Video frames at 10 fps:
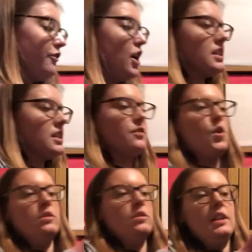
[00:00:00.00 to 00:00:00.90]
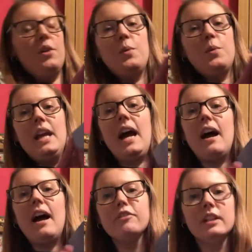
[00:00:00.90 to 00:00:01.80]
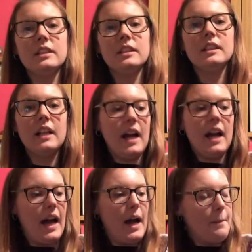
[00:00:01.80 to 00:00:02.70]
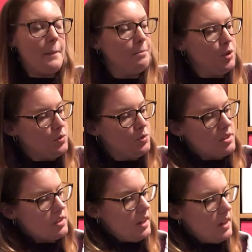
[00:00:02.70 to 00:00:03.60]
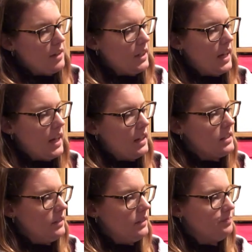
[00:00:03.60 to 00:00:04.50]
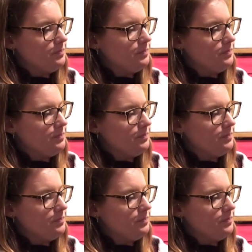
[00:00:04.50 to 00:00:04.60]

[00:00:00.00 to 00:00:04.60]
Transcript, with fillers: first of all we have uh, Boots advent calendar,